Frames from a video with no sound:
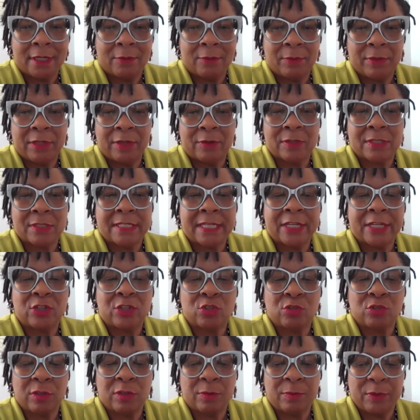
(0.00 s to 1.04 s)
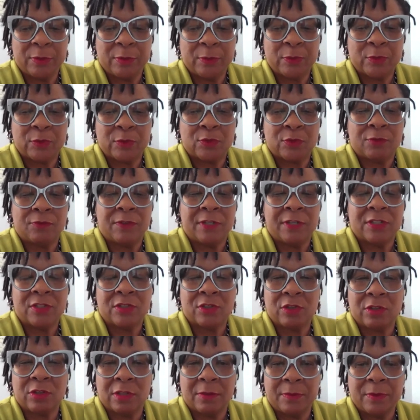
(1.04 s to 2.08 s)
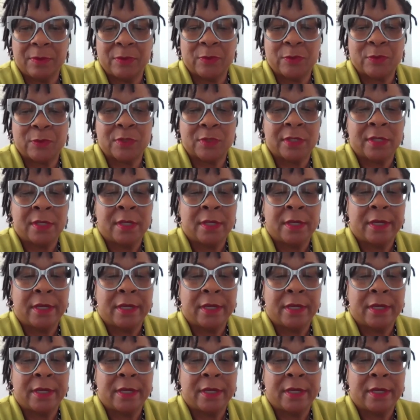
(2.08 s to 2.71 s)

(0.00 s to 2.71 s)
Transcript: We know sexual abuse, physical abuse,